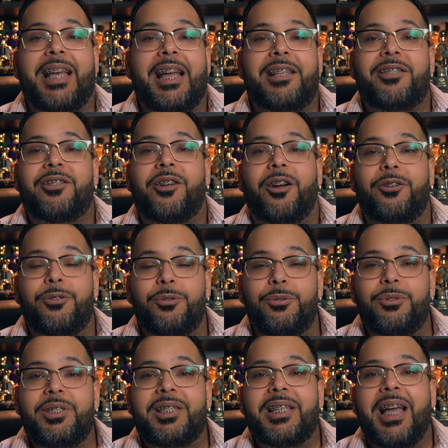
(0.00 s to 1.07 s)
Ensar
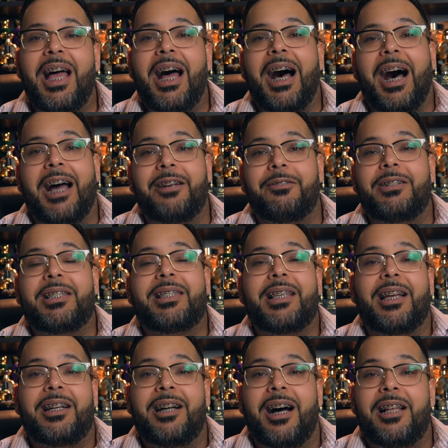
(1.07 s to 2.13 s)
Oud's Iris
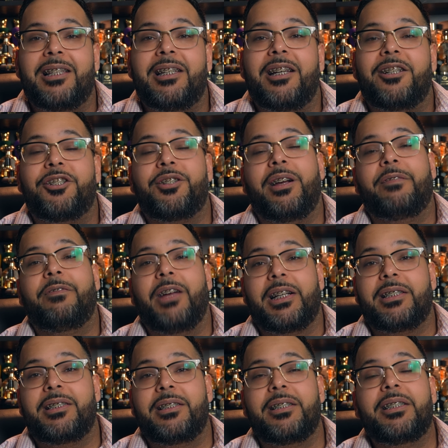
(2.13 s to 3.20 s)
Ghalia
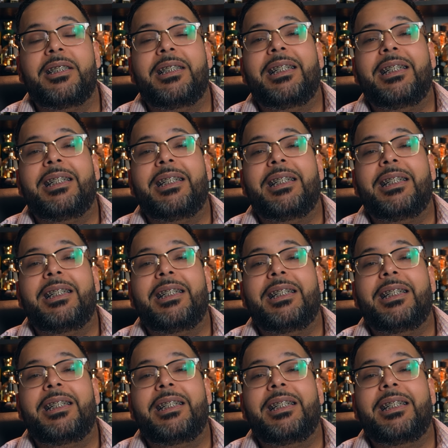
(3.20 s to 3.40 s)
Trifecta.